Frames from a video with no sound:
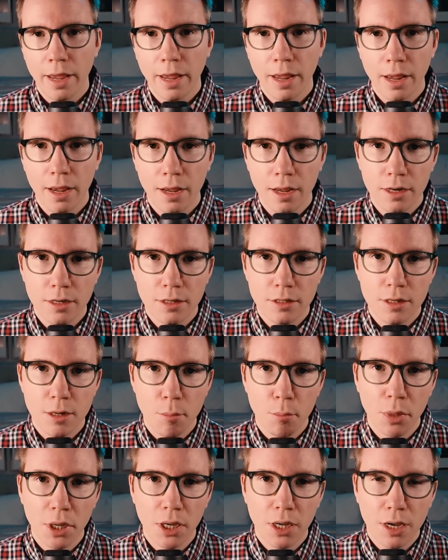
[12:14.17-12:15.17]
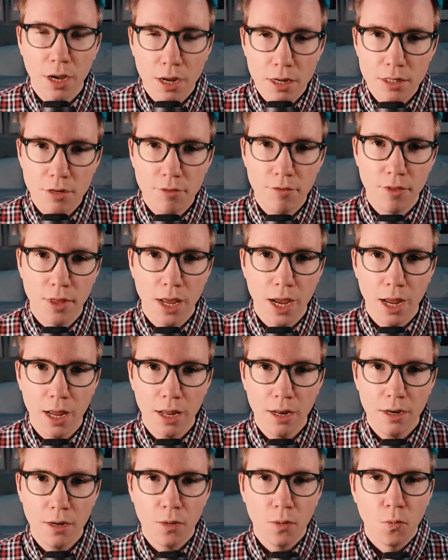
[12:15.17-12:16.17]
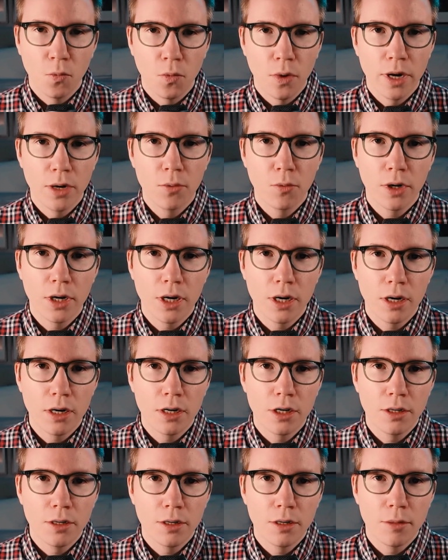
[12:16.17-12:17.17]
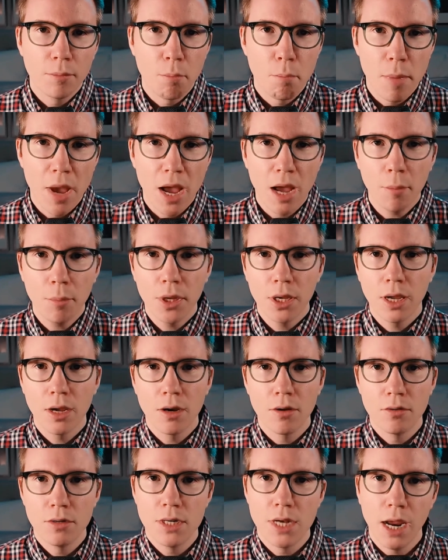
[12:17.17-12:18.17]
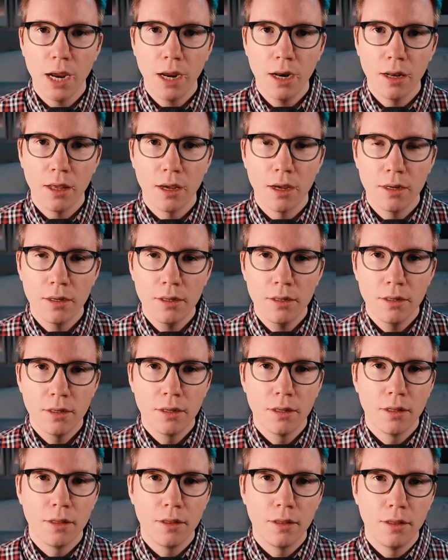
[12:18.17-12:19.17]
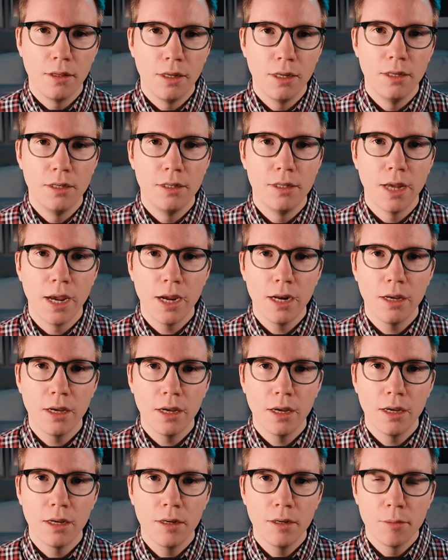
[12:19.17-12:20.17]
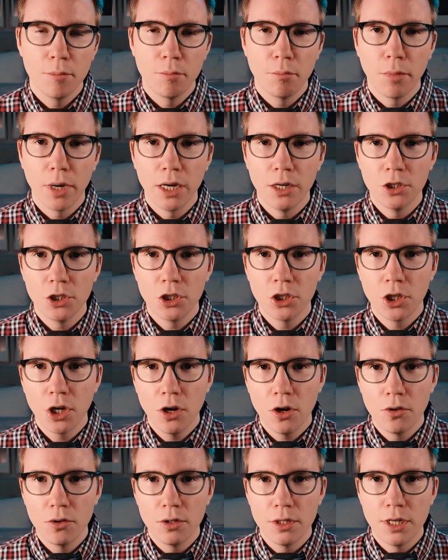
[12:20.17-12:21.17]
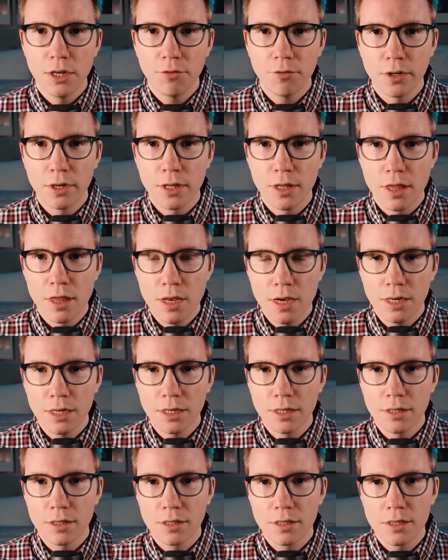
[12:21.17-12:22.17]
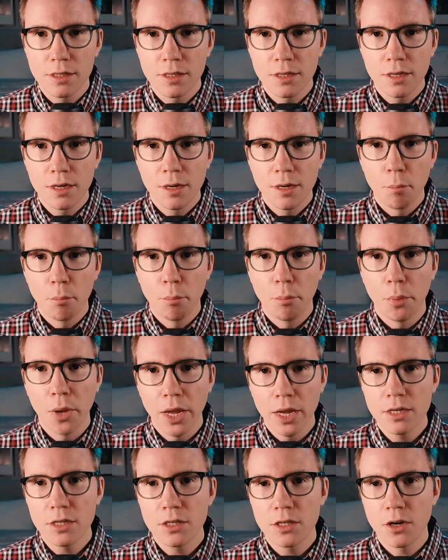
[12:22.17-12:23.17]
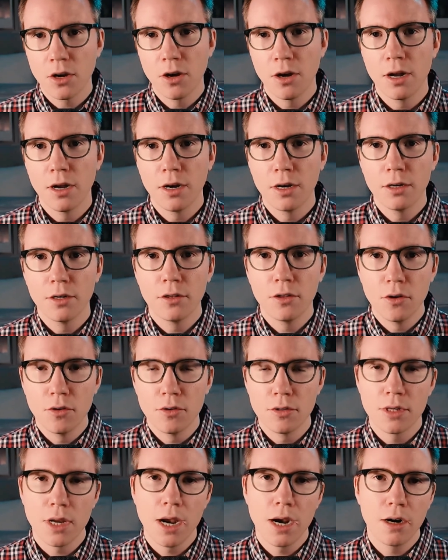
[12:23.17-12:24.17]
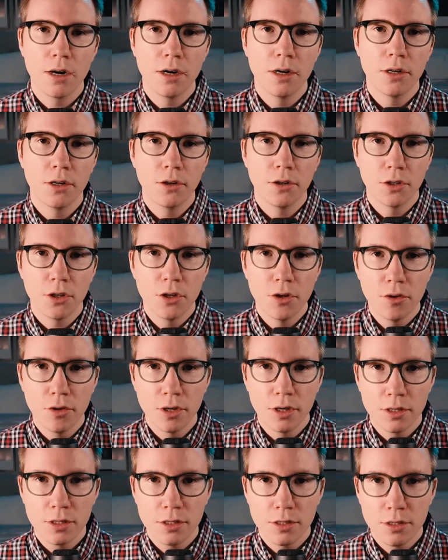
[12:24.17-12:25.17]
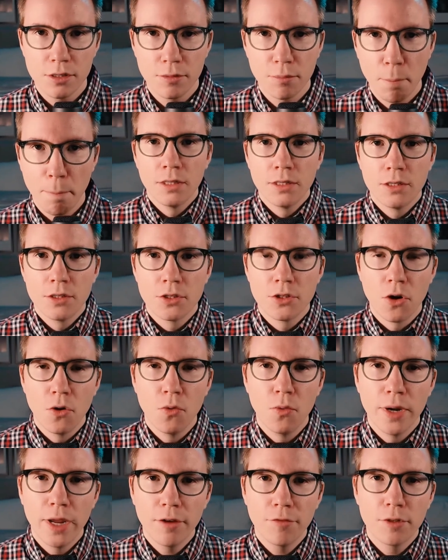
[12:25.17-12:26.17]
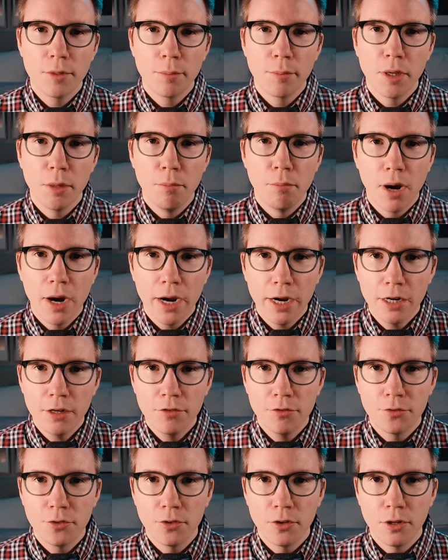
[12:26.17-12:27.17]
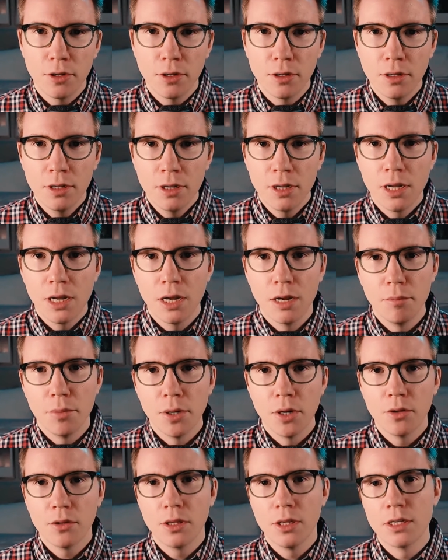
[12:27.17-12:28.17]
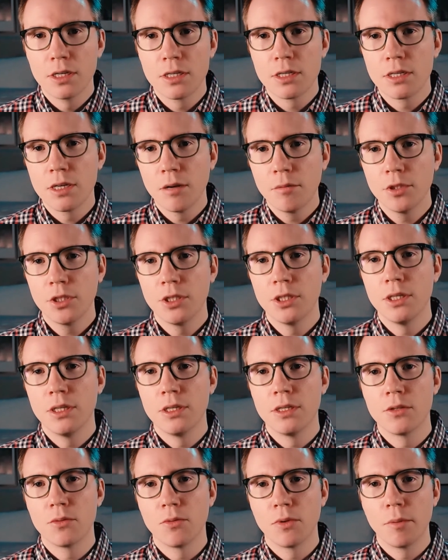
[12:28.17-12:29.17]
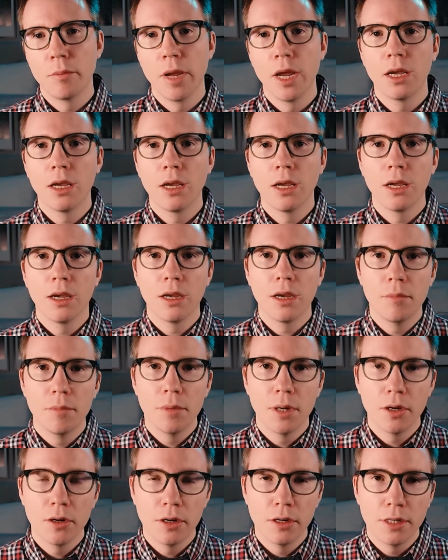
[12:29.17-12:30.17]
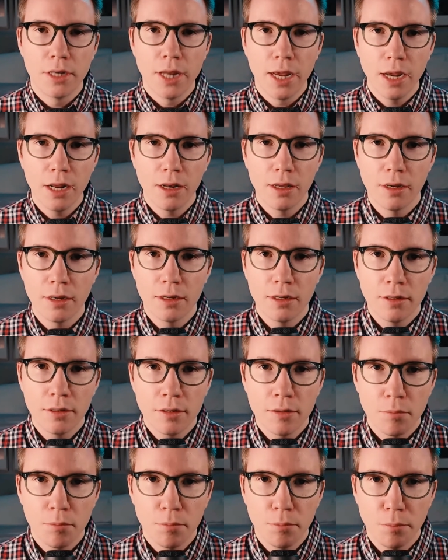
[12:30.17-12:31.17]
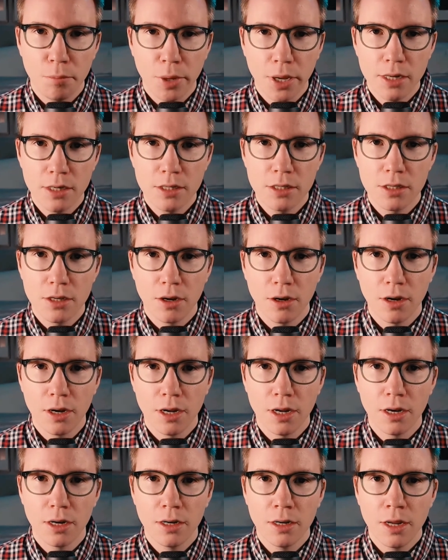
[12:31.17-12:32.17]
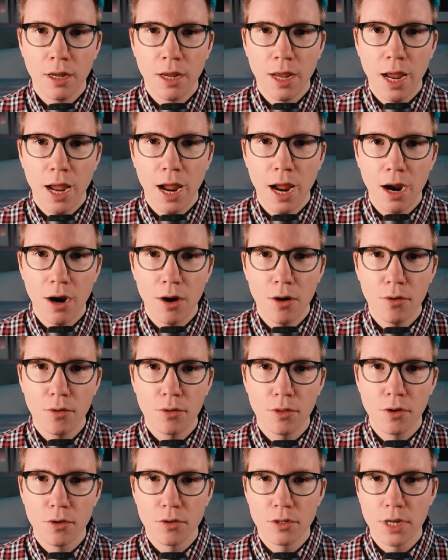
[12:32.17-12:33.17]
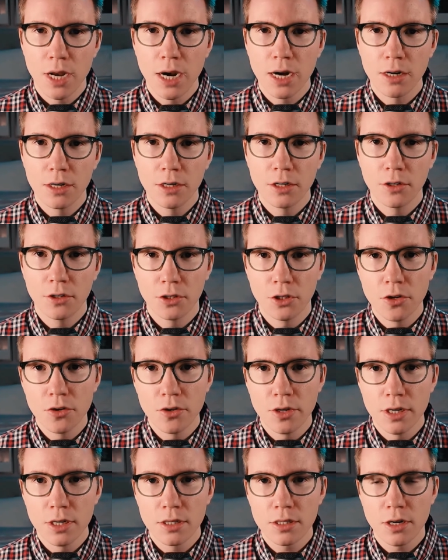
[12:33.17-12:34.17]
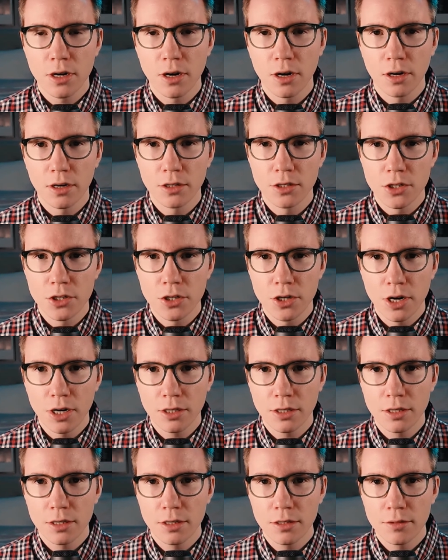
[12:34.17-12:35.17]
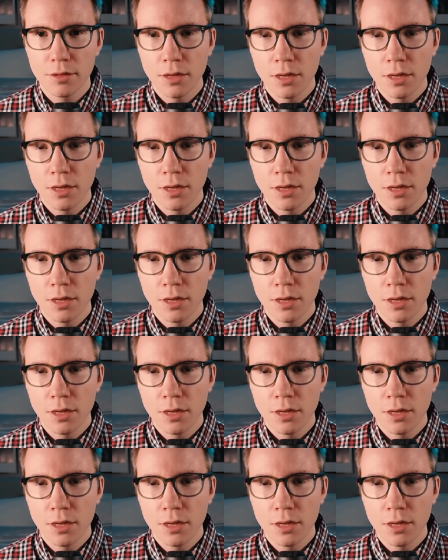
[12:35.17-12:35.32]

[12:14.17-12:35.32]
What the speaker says: and because of that, when we're mapping out data, the data might show different things based on those areal units. So we have to be mindful about the assumptions we're making about our data based on how those areal units are constructed.